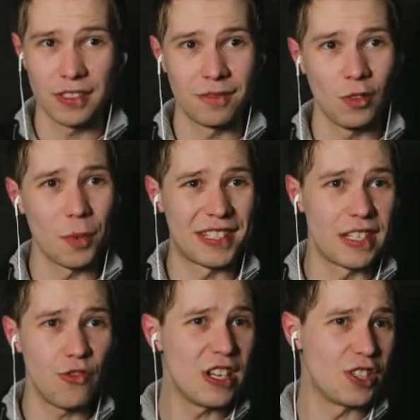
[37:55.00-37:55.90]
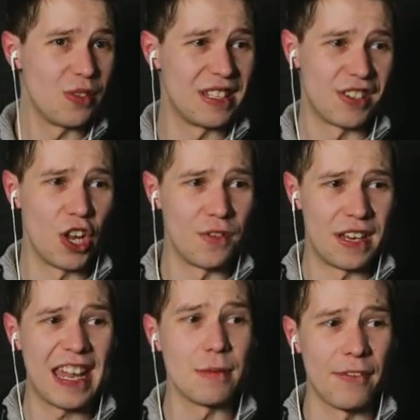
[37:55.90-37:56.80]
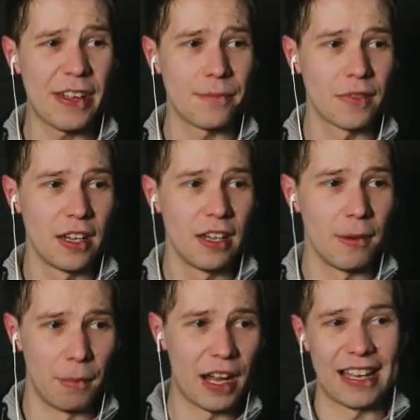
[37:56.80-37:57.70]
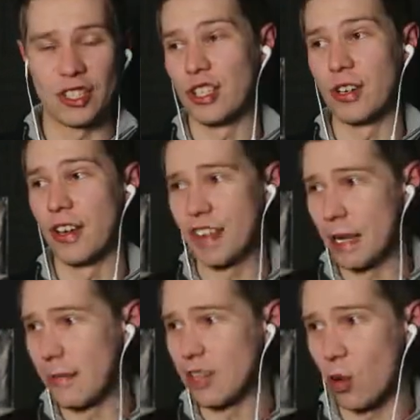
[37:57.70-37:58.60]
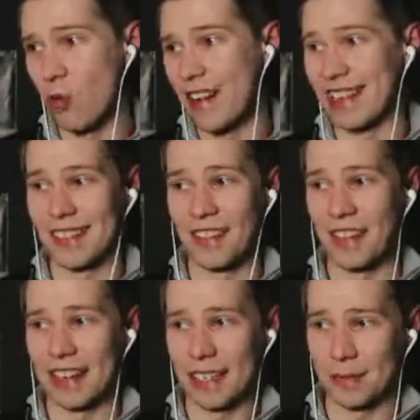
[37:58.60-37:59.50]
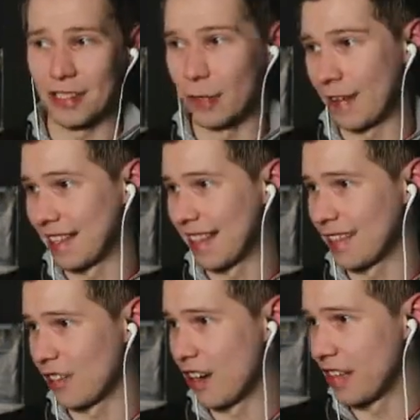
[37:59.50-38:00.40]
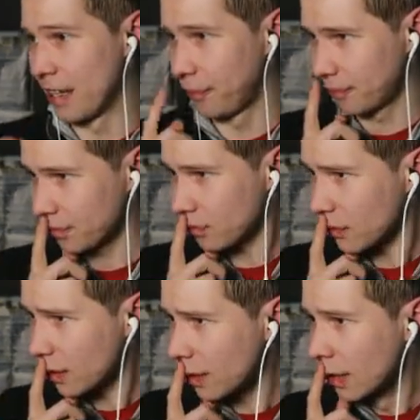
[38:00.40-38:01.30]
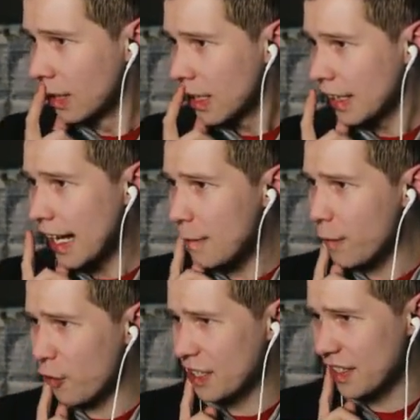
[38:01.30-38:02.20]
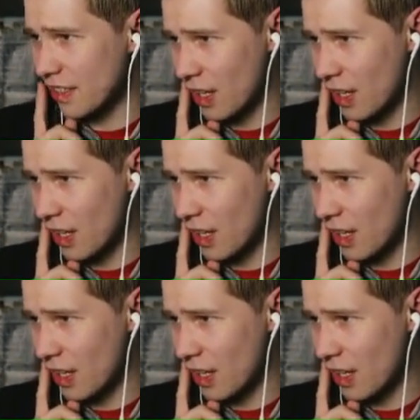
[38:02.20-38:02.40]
Obviously, you really do need to know the name of it. But I actually do know the name of it already. So that is absolutely fantastic right there. Gabriel Francisco